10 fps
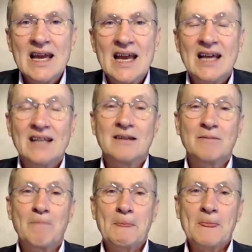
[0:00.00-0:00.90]
And
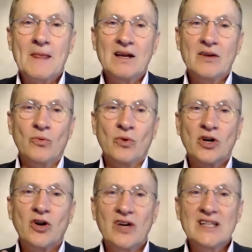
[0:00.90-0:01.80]
we're
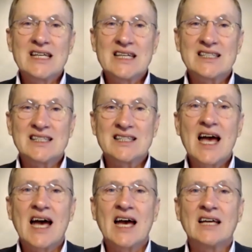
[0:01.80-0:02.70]
going to
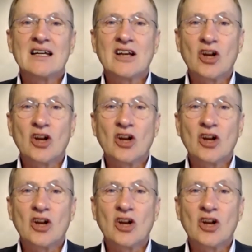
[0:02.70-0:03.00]
set